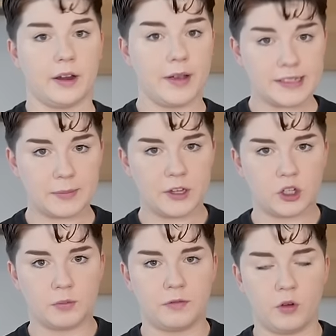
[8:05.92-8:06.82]
Now, as I
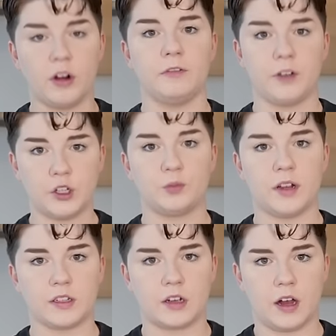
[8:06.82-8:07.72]
mentioned before, French
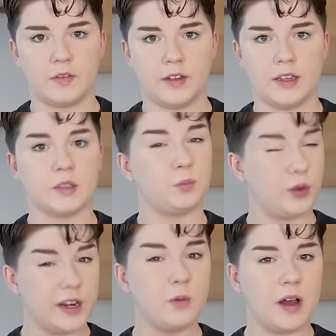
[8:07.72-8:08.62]
press coffee is
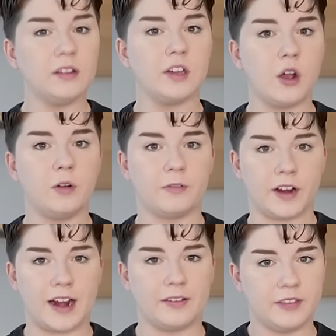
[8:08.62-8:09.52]
pretty well known
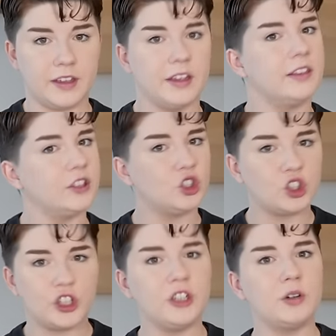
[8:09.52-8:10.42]
for kind of the, the
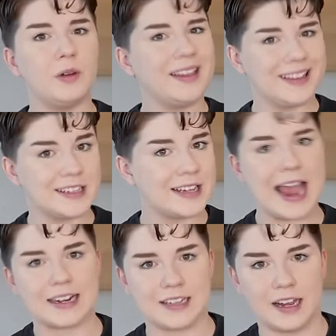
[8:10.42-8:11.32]
chew and the
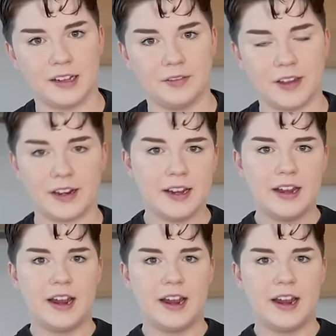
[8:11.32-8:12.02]
tactile of it.